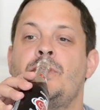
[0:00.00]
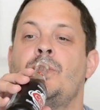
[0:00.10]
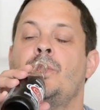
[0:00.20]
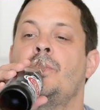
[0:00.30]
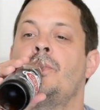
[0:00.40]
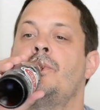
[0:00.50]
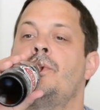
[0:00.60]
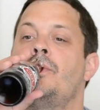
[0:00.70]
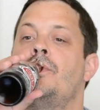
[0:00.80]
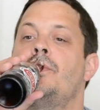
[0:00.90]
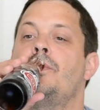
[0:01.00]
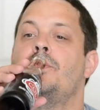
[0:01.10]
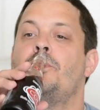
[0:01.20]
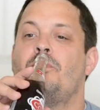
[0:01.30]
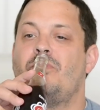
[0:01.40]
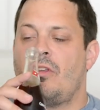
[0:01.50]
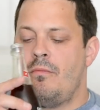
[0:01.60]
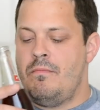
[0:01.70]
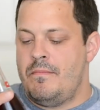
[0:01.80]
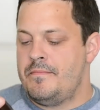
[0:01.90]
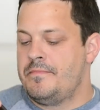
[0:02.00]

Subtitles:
Nothing is said.